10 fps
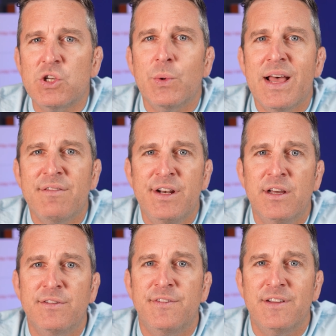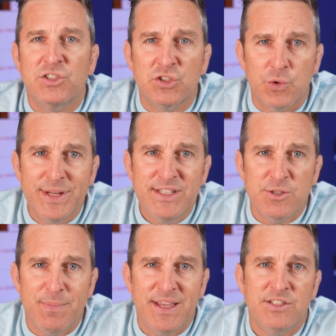don't have enough screen
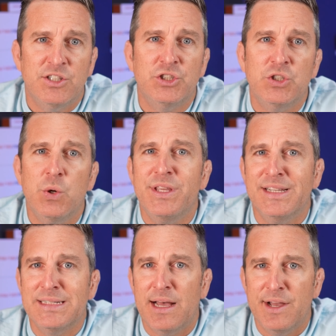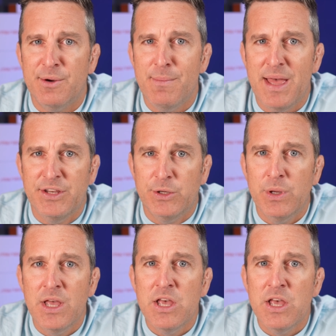space to show the entire menu,